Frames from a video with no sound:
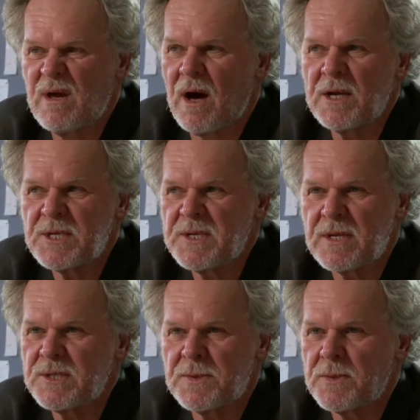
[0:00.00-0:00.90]
I just
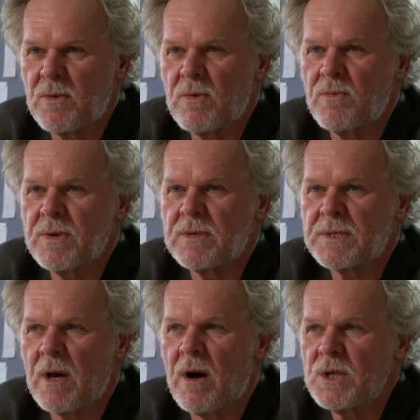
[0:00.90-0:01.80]
think it's not very well written.
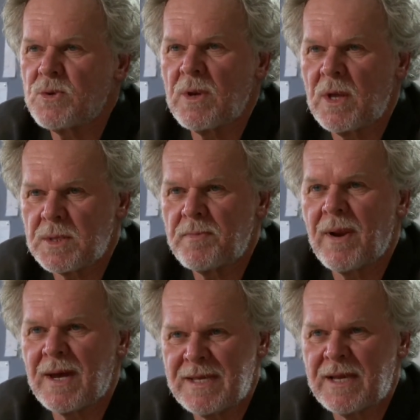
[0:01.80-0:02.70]
So I do a lot of
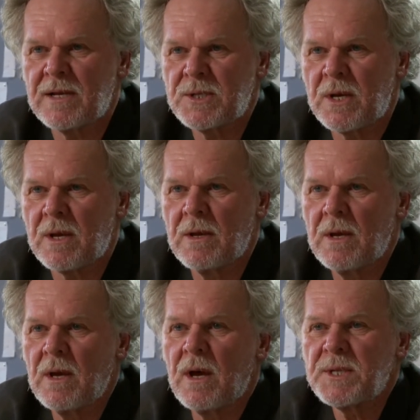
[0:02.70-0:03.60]
plain Englishing.
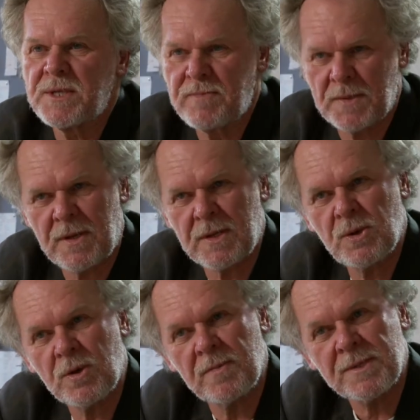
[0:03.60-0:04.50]
I simplify the
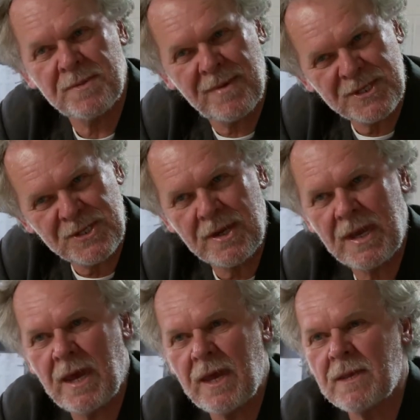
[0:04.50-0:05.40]
documents as much as I
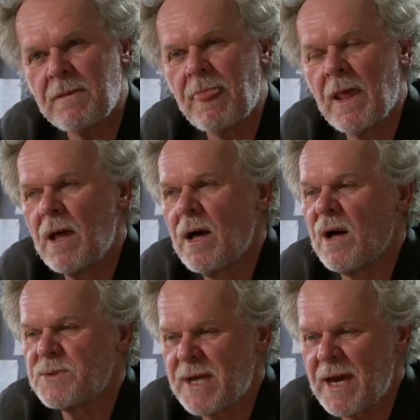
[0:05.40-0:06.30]
can.
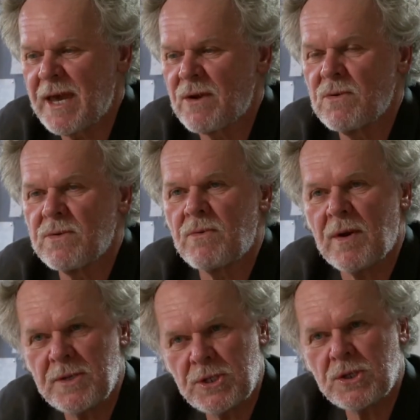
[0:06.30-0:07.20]
I'll take out all the
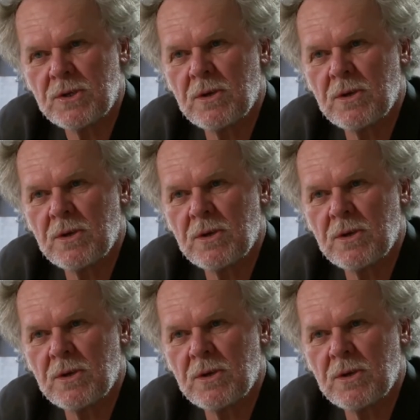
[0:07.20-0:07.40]
rubbish.